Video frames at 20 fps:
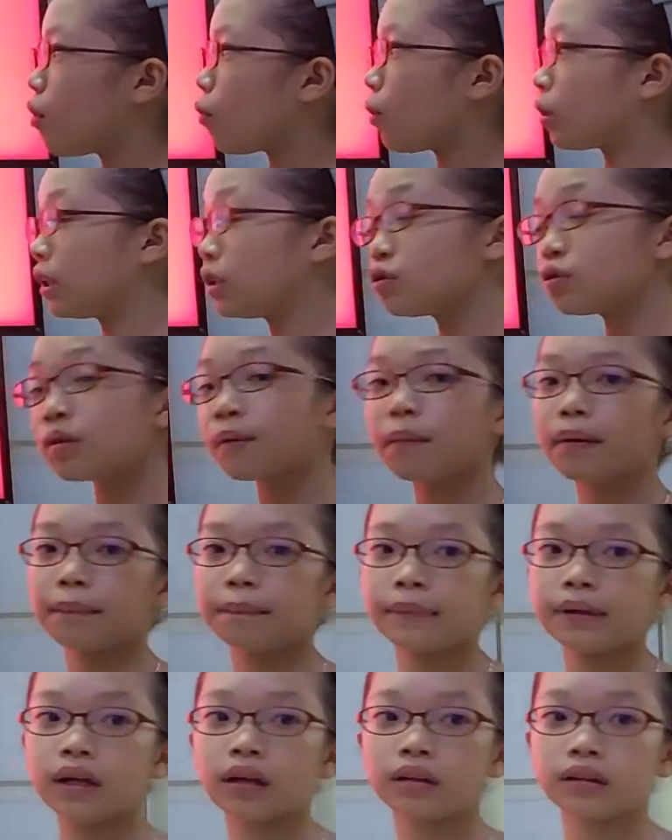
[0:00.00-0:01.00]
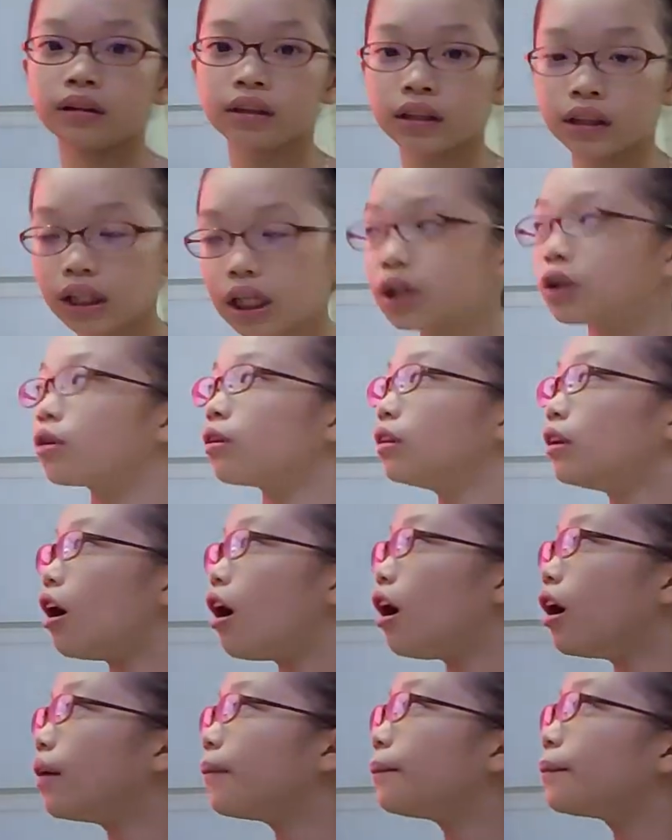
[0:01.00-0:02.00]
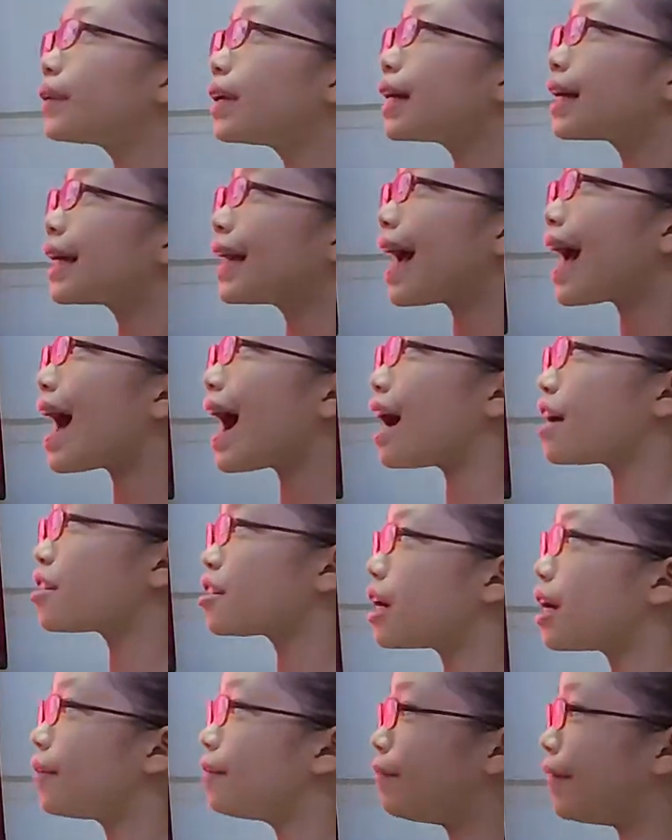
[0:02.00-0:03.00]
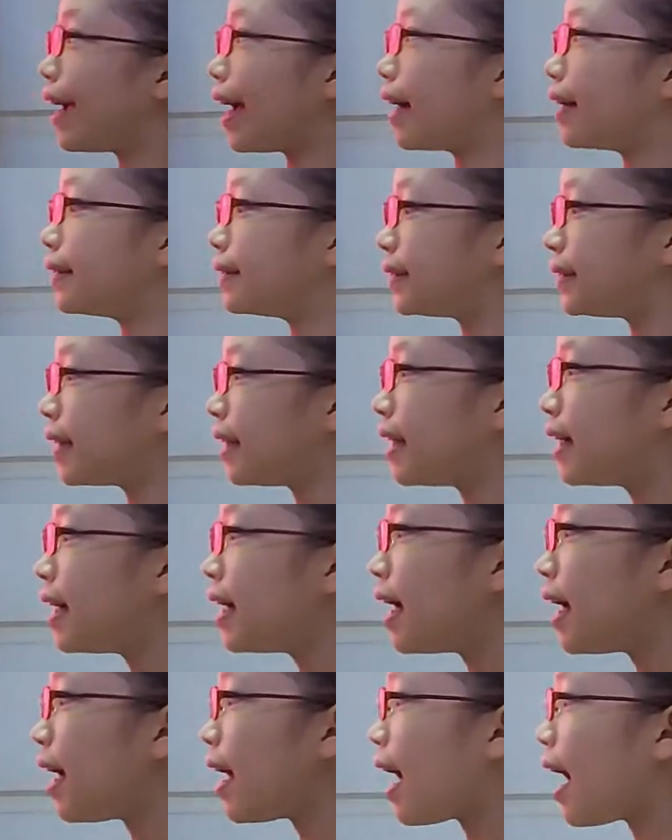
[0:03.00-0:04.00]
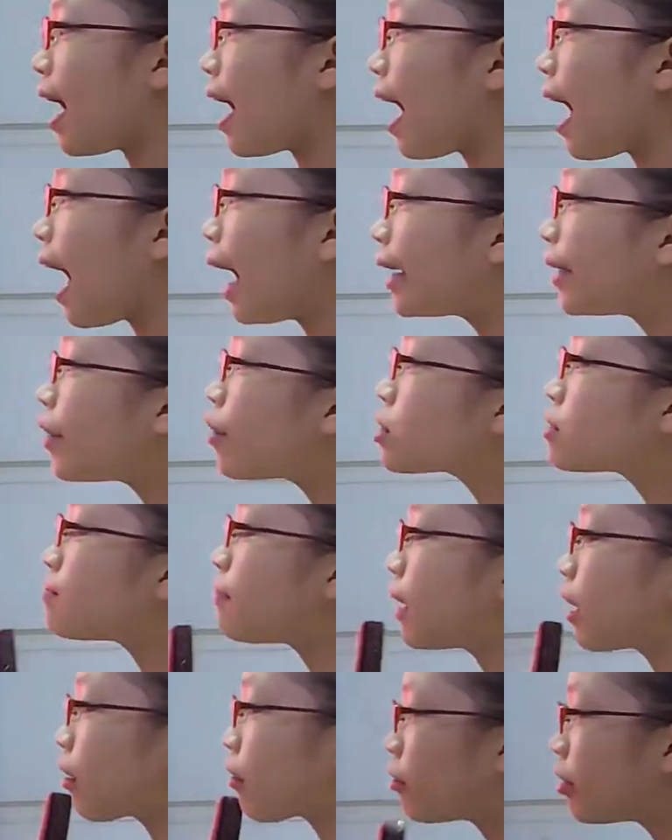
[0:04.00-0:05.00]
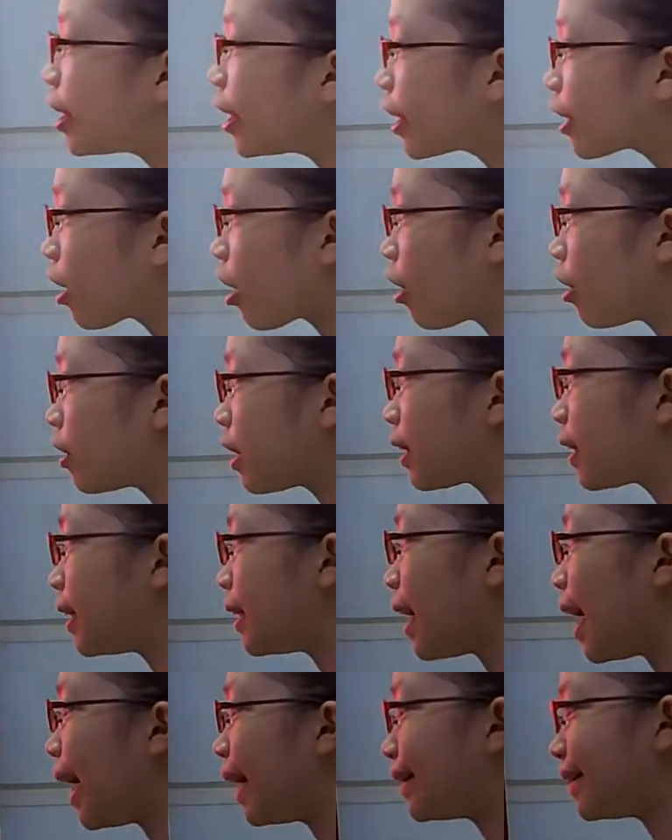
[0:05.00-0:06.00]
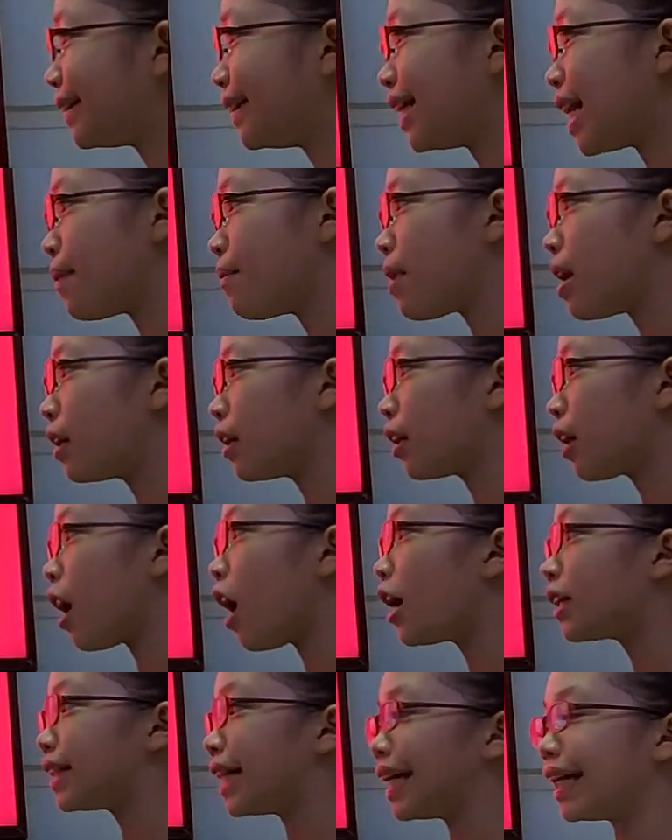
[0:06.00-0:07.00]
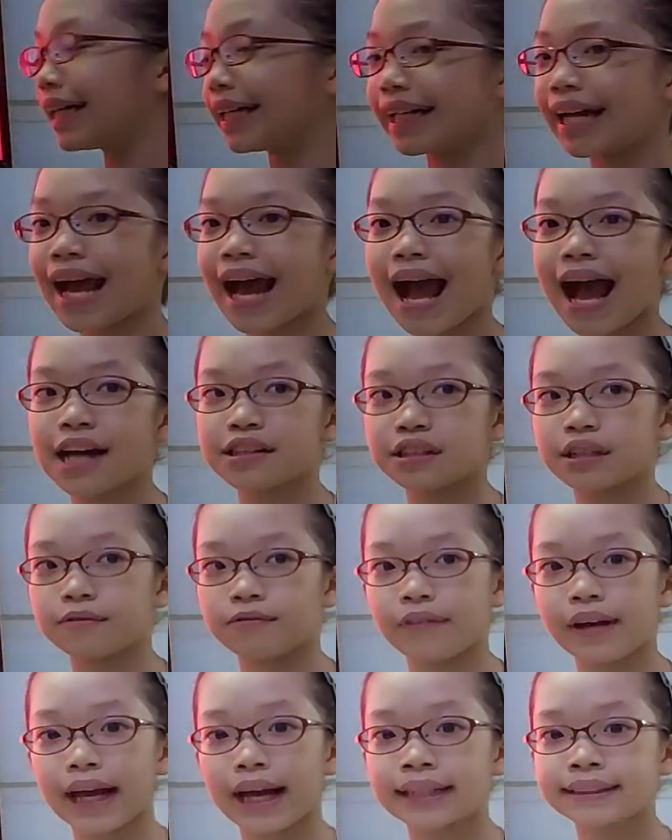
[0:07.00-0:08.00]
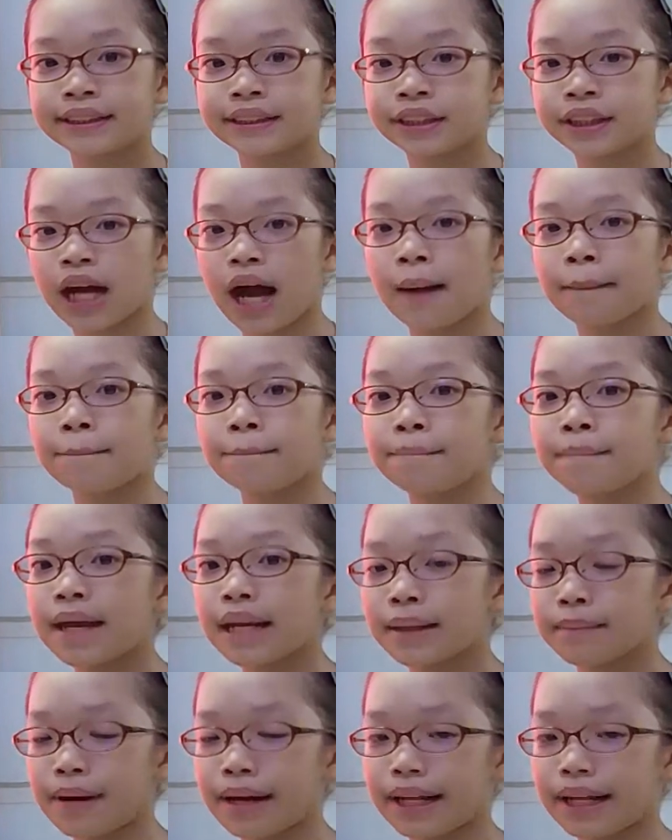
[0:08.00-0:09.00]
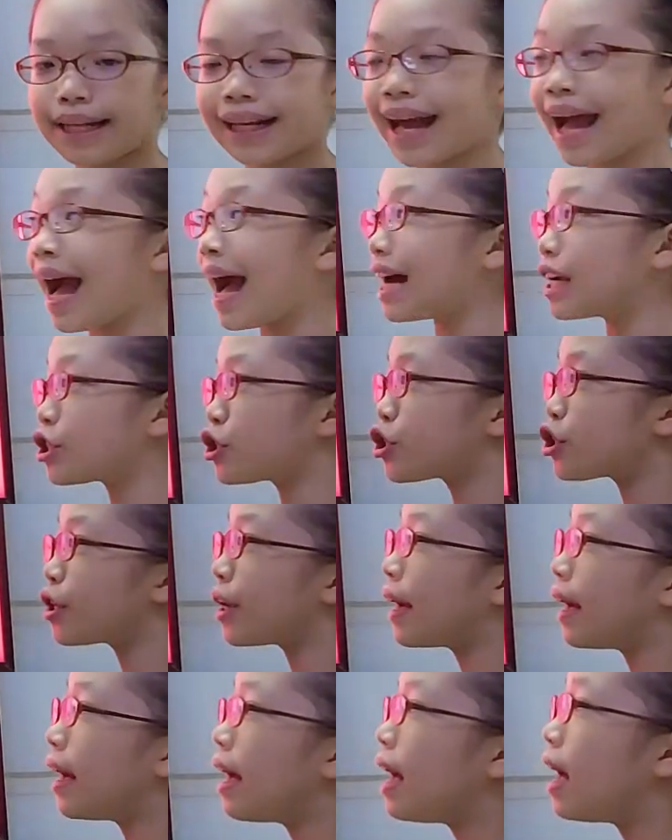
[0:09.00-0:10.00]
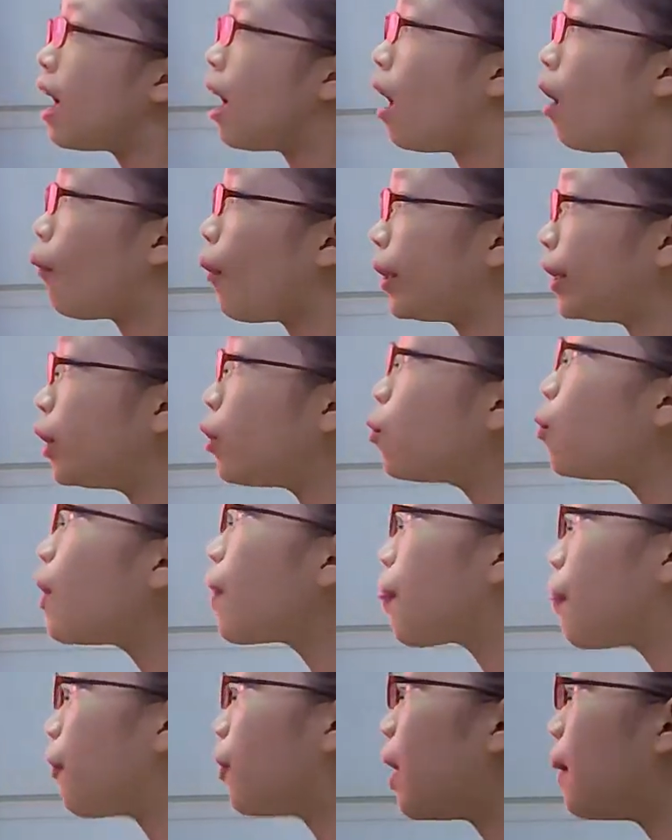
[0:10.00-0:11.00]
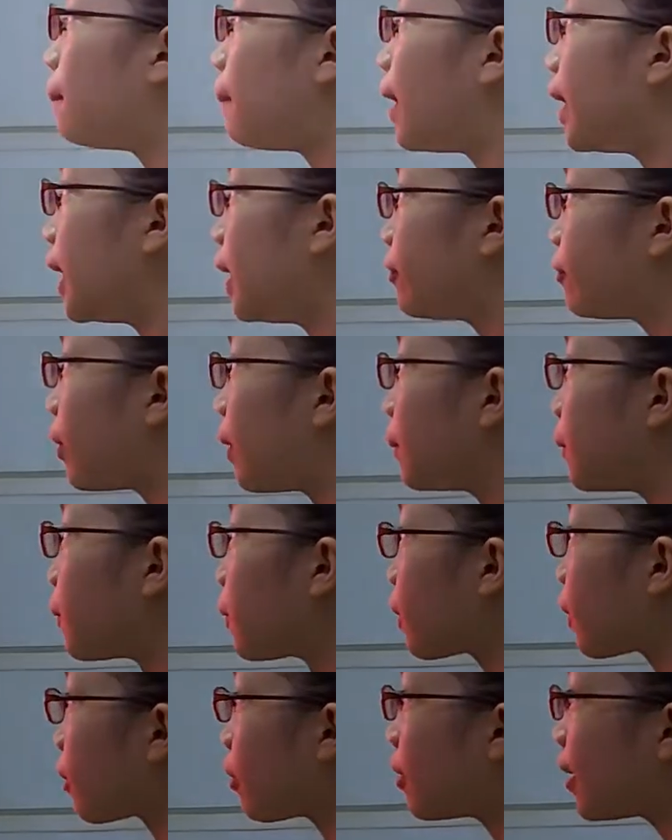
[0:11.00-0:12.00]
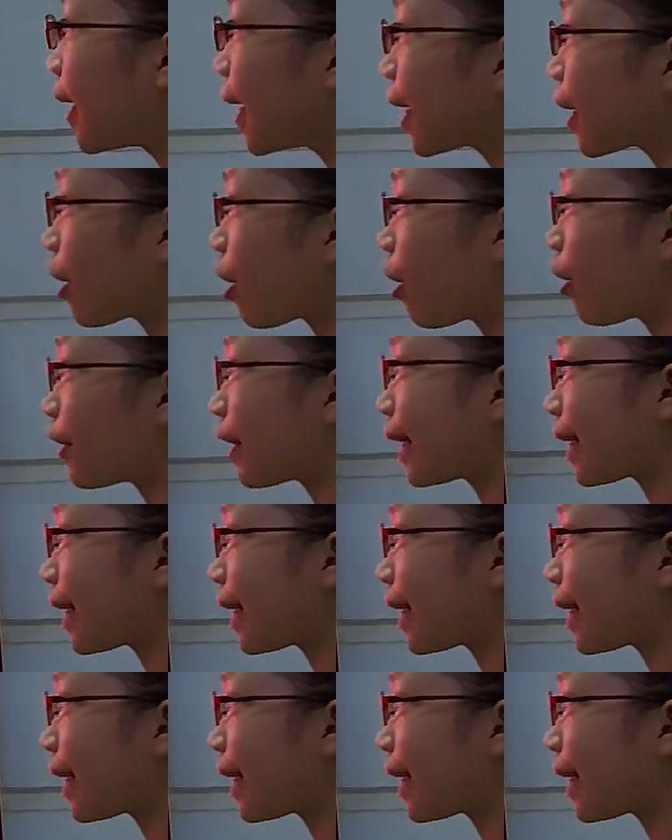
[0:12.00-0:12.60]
Well, this one might be a little long. Cash advance. I used my credit card at the ATM and got a cash advance. You got many cash. When you withdraw money from your credit card